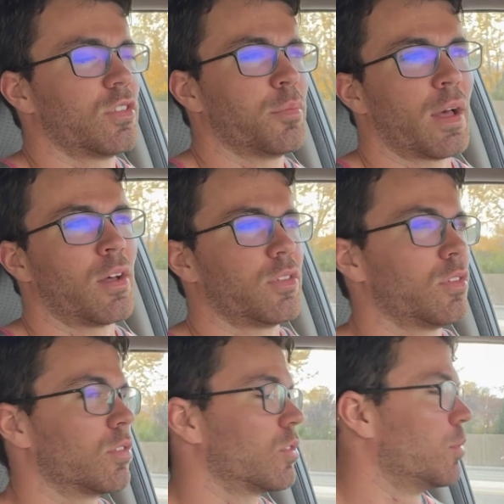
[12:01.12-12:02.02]
the balance
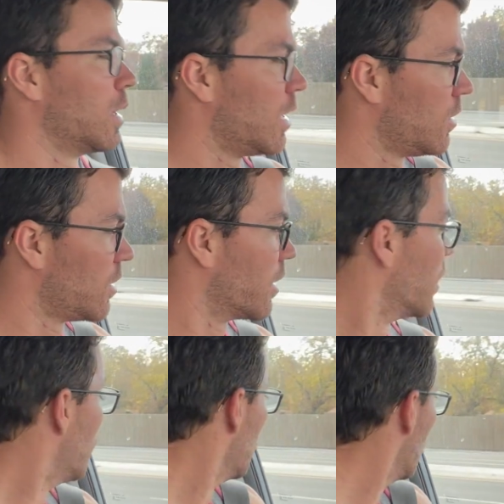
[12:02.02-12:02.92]
is a little bit easier.
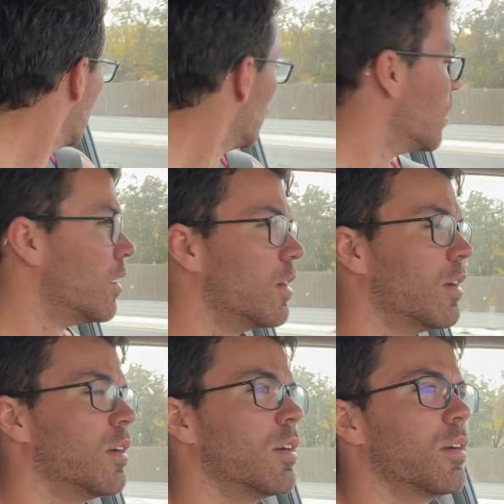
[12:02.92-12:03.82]

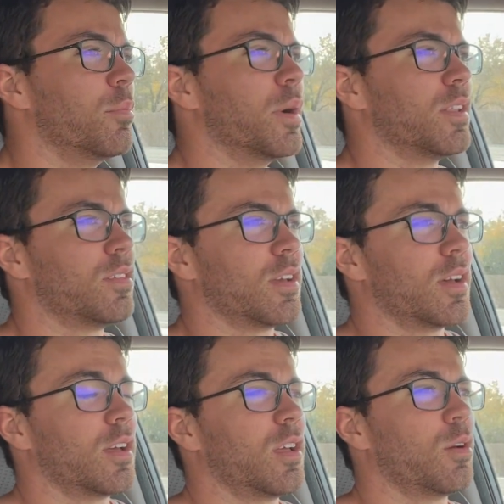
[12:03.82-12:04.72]
But
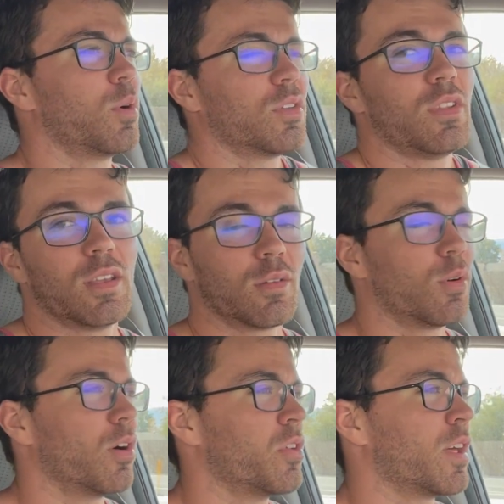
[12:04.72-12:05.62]
uh, we'll see.
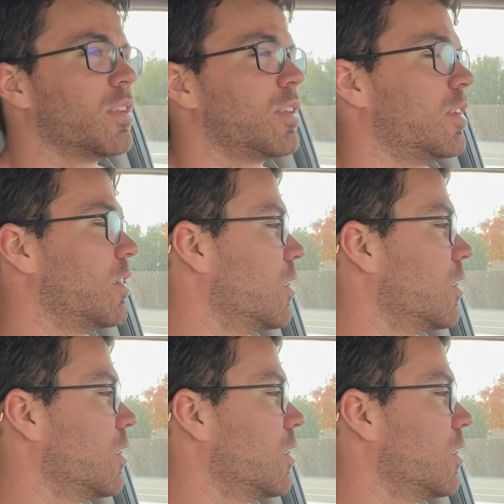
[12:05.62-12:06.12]
We'll hone that in,